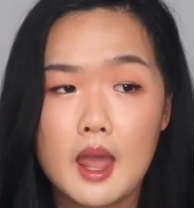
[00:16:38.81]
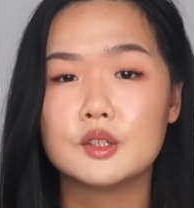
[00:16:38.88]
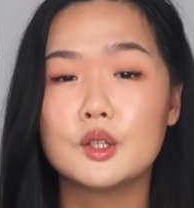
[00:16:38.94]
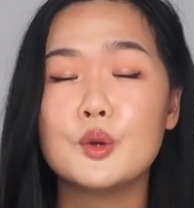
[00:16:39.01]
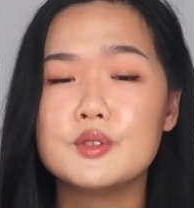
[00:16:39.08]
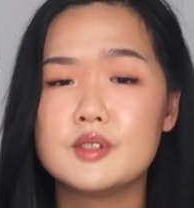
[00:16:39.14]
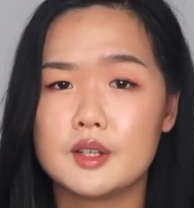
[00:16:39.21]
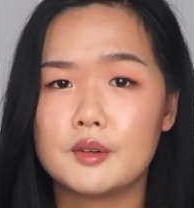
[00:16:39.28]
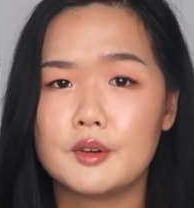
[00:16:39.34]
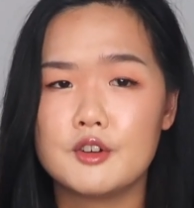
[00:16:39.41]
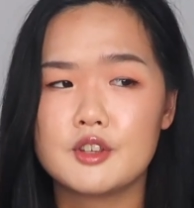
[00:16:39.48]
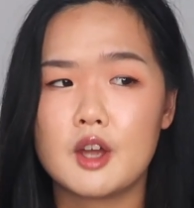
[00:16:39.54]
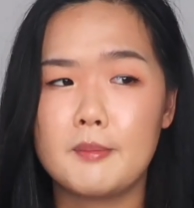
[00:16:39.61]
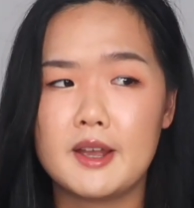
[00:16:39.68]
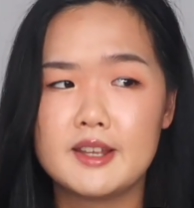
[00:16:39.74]
Those
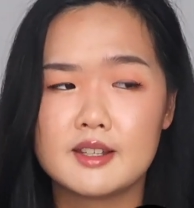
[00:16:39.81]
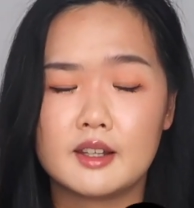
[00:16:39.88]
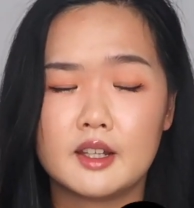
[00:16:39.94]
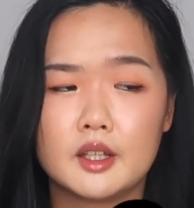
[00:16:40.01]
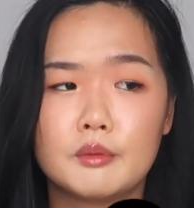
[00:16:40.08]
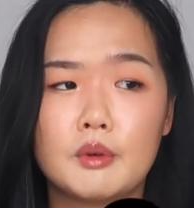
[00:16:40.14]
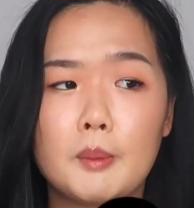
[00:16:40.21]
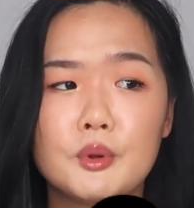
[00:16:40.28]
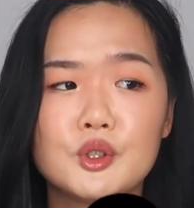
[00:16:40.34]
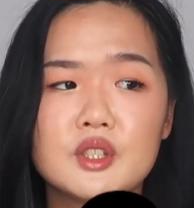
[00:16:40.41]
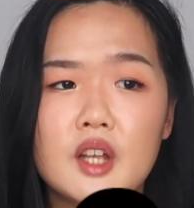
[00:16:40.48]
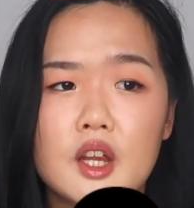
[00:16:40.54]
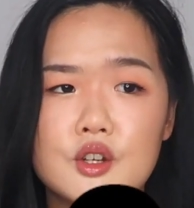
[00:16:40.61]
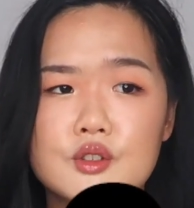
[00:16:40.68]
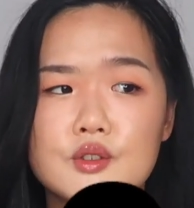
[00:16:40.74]
zeros are basically the
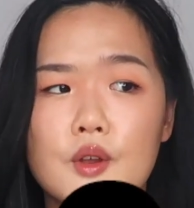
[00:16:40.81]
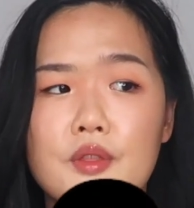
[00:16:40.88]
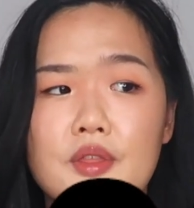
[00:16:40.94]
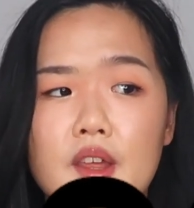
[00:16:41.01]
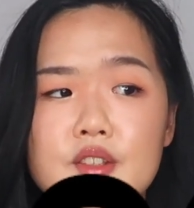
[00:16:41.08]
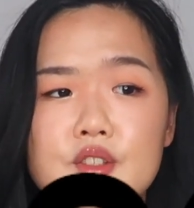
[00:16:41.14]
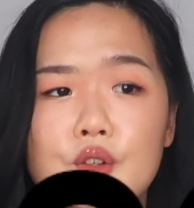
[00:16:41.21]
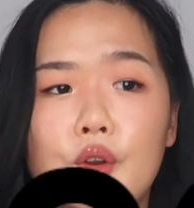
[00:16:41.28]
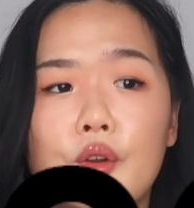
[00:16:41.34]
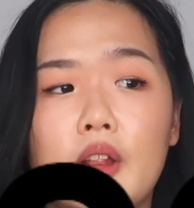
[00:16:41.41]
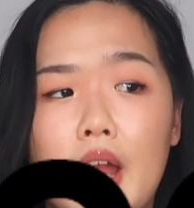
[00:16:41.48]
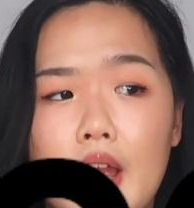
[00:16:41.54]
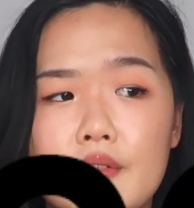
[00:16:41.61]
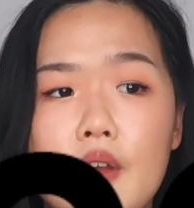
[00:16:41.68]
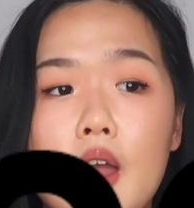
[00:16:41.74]
representations of things in your
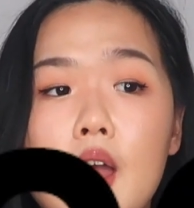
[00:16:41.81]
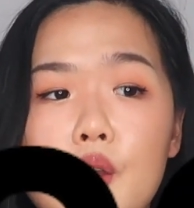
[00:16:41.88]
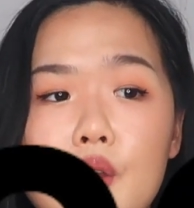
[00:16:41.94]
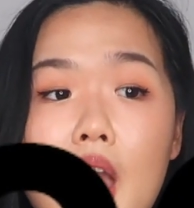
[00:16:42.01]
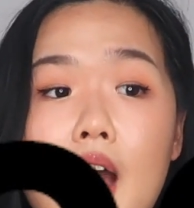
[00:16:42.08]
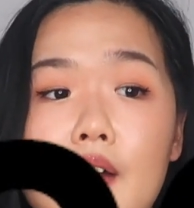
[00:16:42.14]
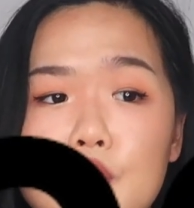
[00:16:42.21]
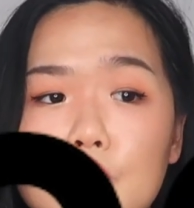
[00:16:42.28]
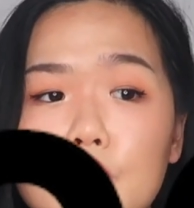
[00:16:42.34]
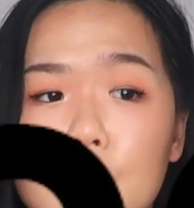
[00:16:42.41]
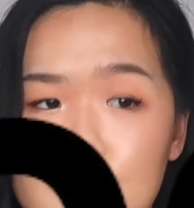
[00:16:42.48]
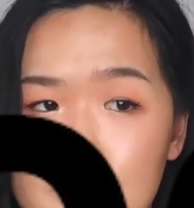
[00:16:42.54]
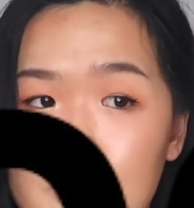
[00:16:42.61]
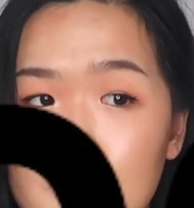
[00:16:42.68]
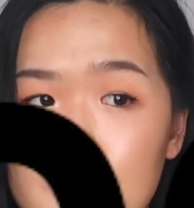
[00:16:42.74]
life you have to
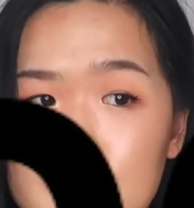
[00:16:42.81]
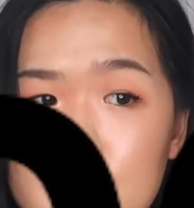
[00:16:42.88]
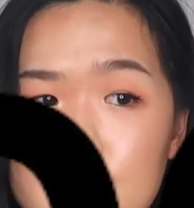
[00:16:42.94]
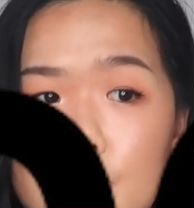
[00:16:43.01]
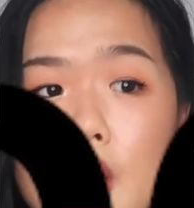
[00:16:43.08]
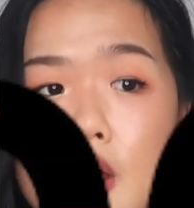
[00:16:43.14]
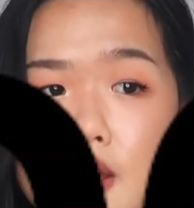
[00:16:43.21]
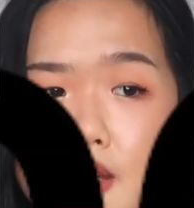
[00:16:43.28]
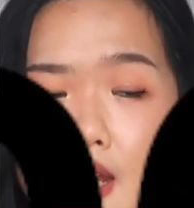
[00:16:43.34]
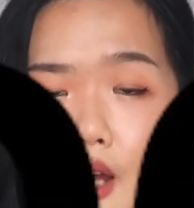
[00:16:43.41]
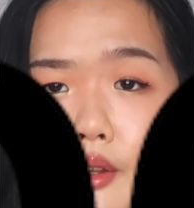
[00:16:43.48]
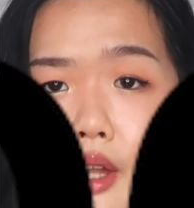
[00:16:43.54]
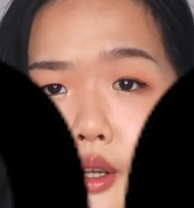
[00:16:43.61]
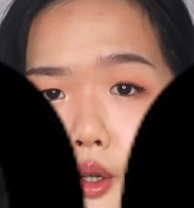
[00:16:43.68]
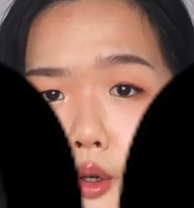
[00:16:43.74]
look forward to
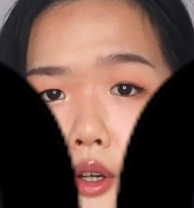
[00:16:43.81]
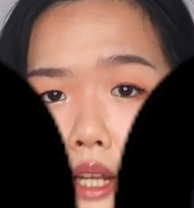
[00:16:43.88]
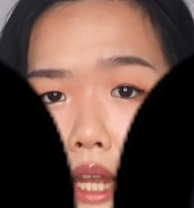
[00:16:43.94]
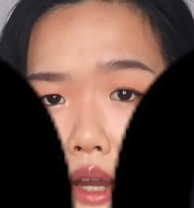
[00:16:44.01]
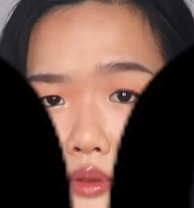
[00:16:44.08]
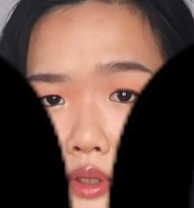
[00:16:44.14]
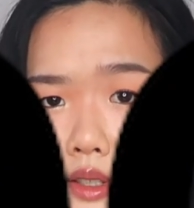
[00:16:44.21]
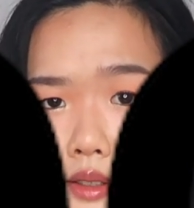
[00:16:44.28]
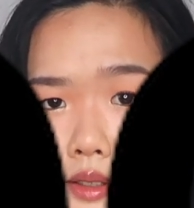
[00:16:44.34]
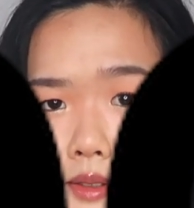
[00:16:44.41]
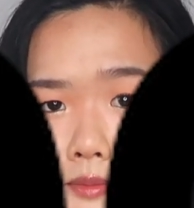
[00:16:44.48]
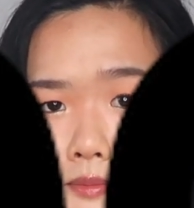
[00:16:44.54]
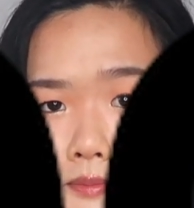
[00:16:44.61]
now that you're an accountant.